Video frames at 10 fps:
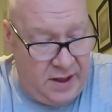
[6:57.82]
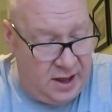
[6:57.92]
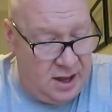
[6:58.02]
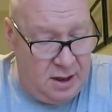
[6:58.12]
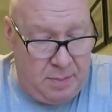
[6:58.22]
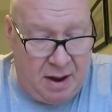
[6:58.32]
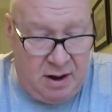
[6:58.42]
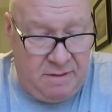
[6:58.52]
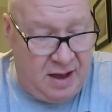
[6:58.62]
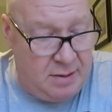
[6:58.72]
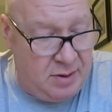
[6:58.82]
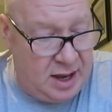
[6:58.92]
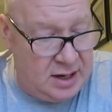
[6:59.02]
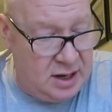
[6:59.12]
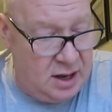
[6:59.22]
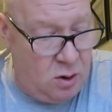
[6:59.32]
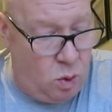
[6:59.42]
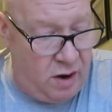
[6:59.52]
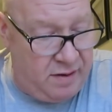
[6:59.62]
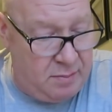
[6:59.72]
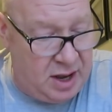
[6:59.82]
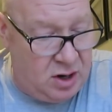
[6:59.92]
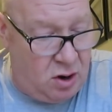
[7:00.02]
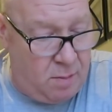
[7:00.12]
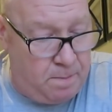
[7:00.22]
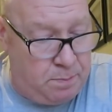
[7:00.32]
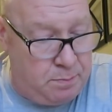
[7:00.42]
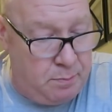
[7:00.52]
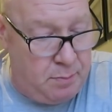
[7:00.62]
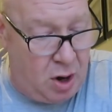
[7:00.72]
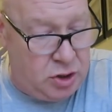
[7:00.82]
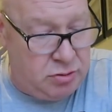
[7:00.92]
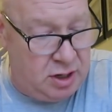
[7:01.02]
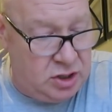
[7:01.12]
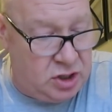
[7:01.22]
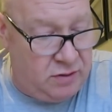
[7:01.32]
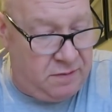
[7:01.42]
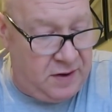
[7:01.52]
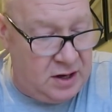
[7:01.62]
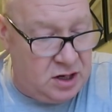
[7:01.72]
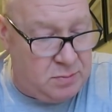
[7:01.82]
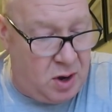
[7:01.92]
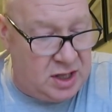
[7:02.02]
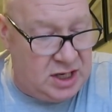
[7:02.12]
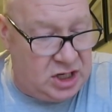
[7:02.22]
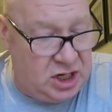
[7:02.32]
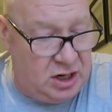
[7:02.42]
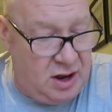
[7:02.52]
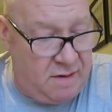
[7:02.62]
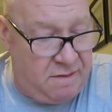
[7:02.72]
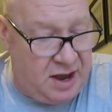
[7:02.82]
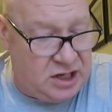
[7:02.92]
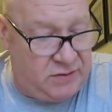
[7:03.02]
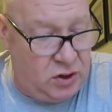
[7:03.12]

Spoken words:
Apparently white van men are motoring to fitness by ditching fast